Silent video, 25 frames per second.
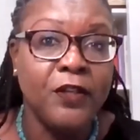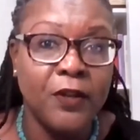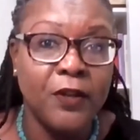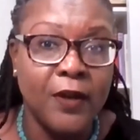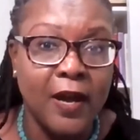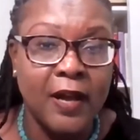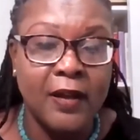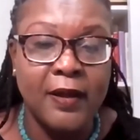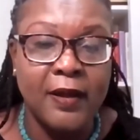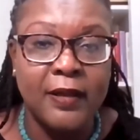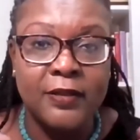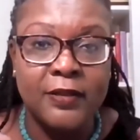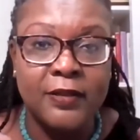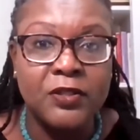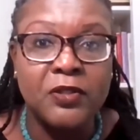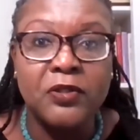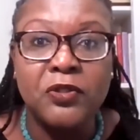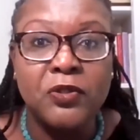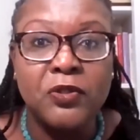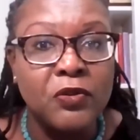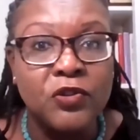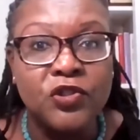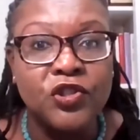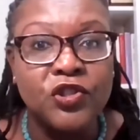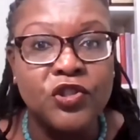you know uh,
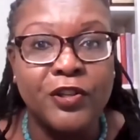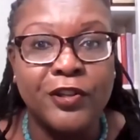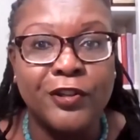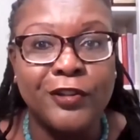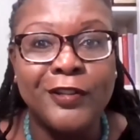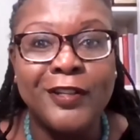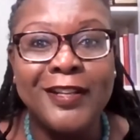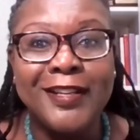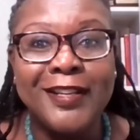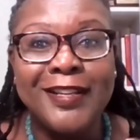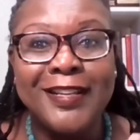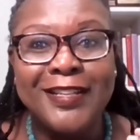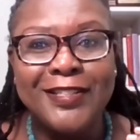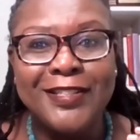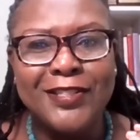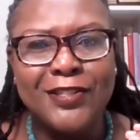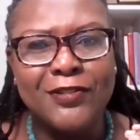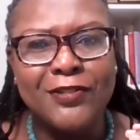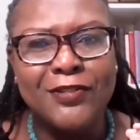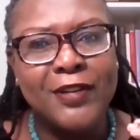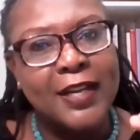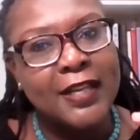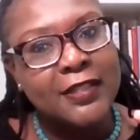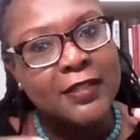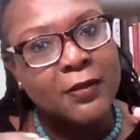institutional.
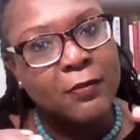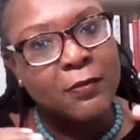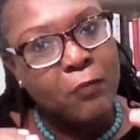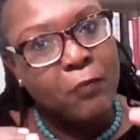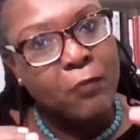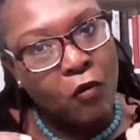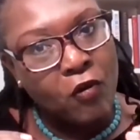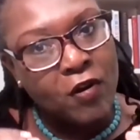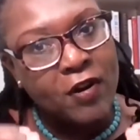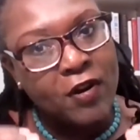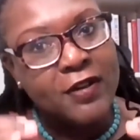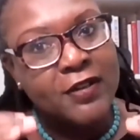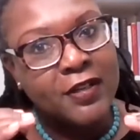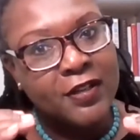So it's important